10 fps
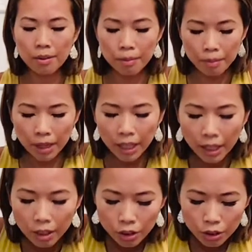
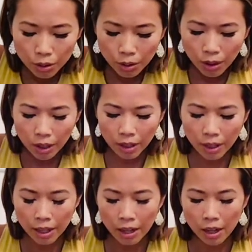Making sure
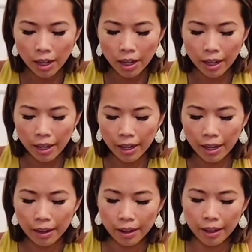I
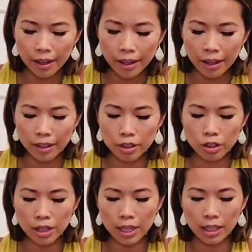
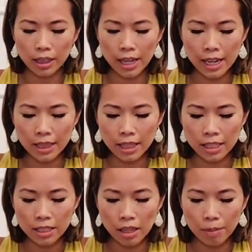try to line
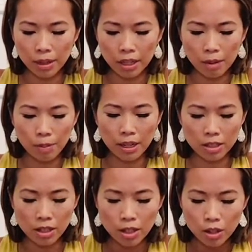things up and keep it
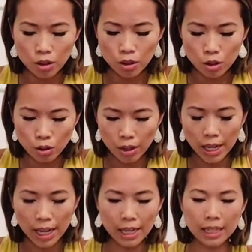as
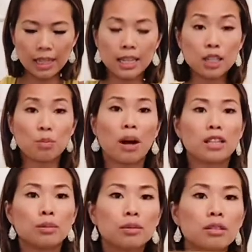straight and neat as
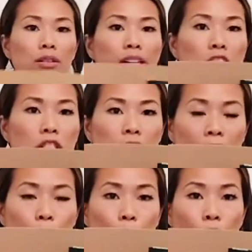possible. So I just
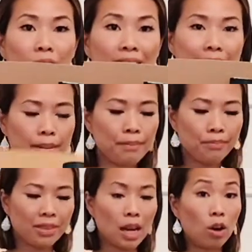taped one here.
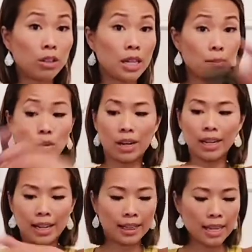Now I'll tape
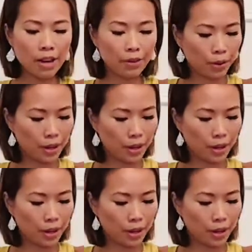one at the other